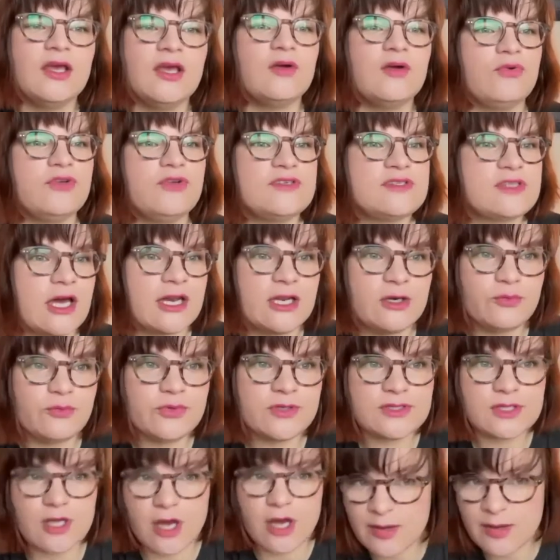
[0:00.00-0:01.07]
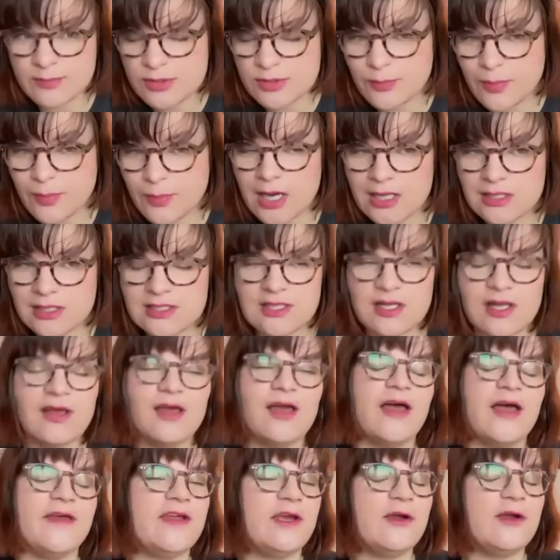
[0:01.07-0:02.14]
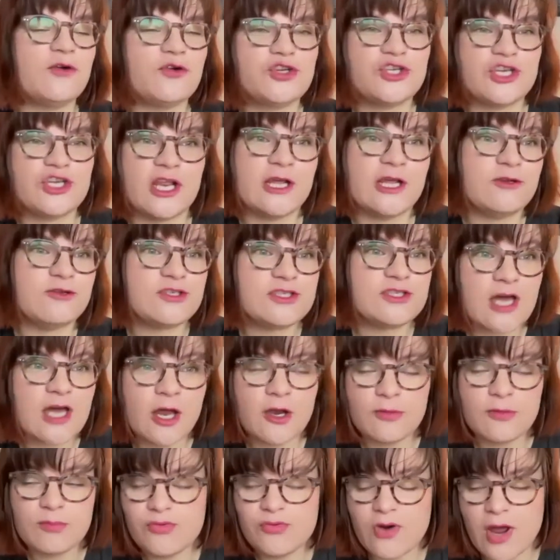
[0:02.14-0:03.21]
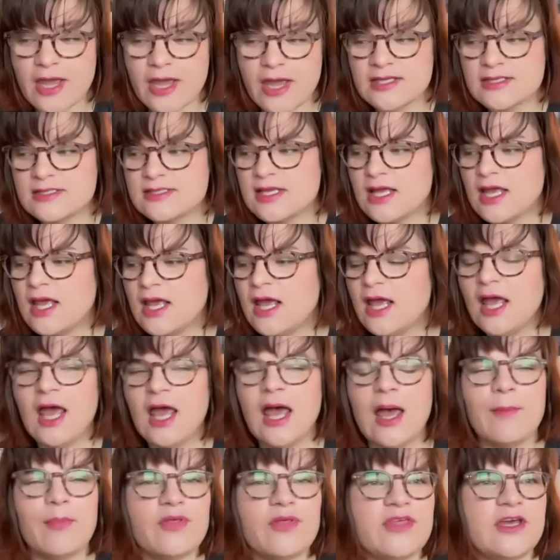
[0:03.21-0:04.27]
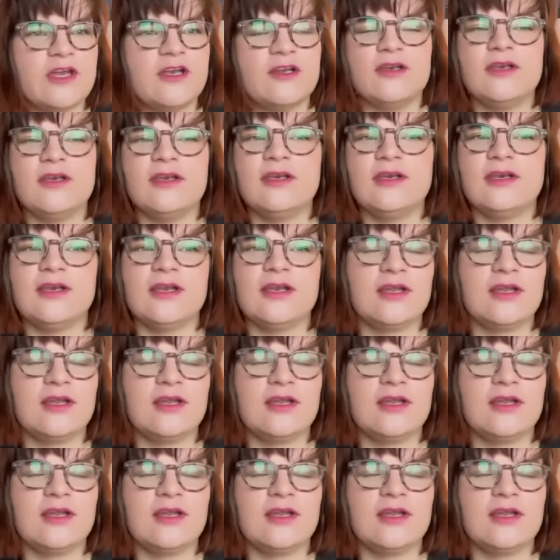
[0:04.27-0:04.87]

we started with Hubspot and negotiated a startup price. But then,